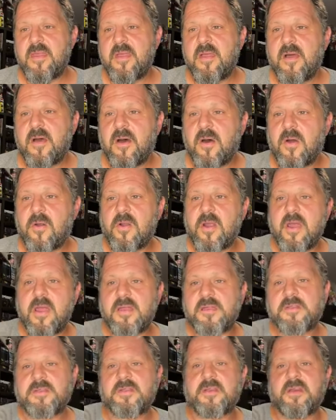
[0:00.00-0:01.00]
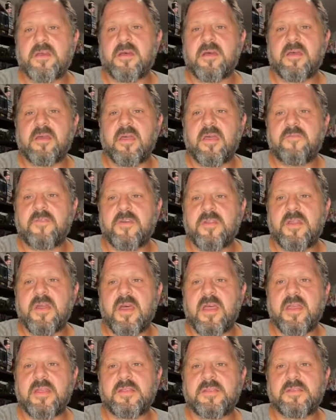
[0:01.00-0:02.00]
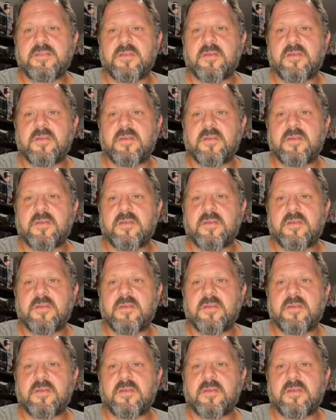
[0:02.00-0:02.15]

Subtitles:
All right. Have a good night,